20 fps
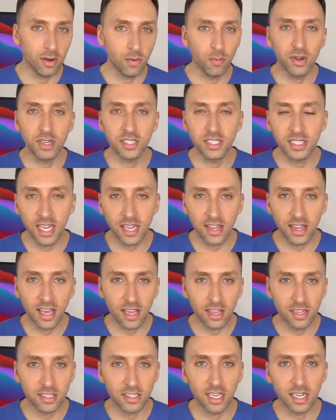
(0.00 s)
And we say
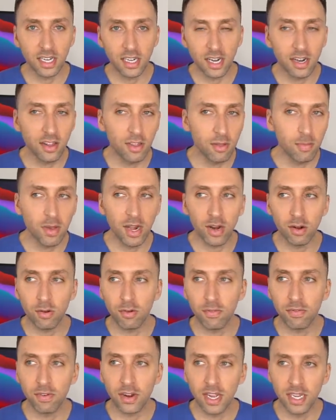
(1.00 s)
that it's like kind of the
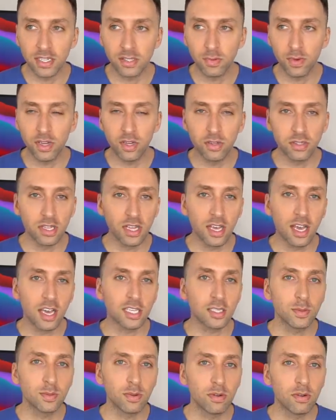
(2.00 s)
medical phrase we use in the
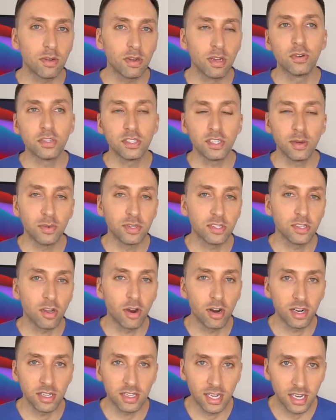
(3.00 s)
hospital for someone's
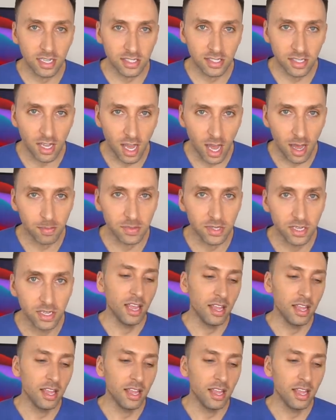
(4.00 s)
heart that has stopped.